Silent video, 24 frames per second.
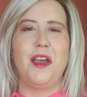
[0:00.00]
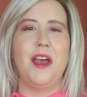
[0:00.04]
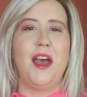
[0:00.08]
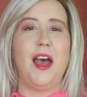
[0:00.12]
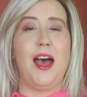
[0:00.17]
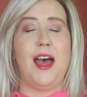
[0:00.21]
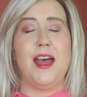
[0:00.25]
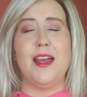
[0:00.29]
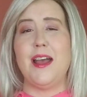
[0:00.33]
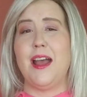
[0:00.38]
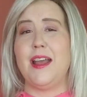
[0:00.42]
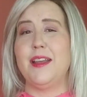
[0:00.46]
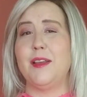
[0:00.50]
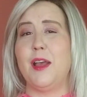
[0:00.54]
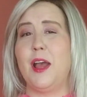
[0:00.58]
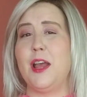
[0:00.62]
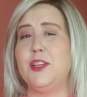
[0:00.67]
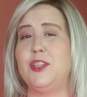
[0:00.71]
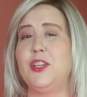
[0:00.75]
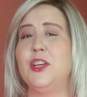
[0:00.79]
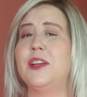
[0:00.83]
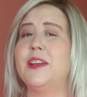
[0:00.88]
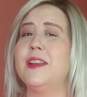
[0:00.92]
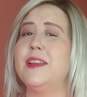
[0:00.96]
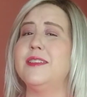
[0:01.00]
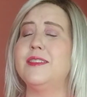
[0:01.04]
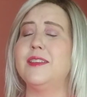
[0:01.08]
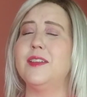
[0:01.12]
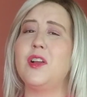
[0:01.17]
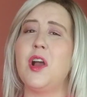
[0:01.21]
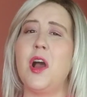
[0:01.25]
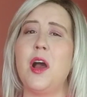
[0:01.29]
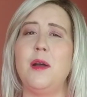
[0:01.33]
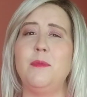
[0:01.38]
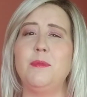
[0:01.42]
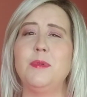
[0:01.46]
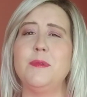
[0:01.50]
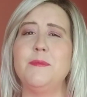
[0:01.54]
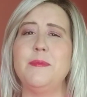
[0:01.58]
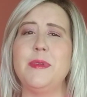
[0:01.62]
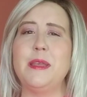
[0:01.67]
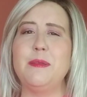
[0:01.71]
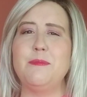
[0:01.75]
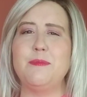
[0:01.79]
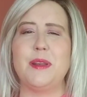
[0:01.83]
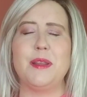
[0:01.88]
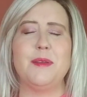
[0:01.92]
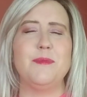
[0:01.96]
I took it as a
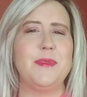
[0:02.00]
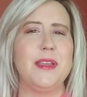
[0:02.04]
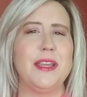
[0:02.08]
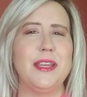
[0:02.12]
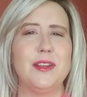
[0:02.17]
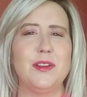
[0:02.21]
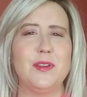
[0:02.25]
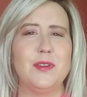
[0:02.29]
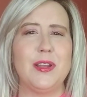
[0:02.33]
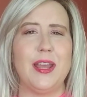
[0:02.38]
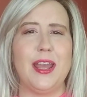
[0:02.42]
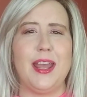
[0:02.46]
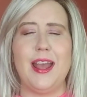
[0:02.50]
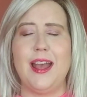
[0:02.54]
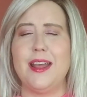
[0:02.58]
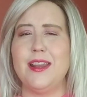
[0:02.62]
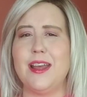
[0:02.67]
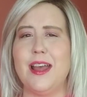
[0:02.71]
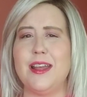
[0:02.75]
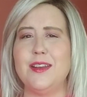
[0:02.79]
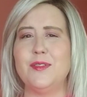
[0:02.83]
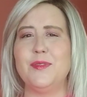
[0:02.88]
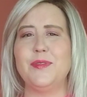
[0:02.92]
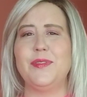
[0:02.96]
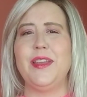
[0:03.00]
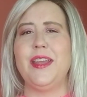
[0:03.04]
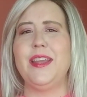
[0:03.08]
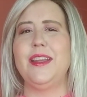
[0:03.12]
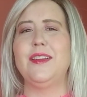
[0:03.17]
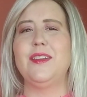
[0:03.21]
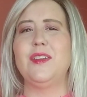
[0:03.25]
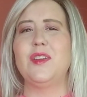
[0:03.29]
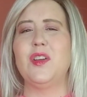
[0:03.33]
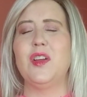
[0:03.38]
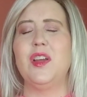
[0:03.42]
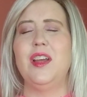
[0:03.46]
compliment, but I'm thinking, okay, I don't think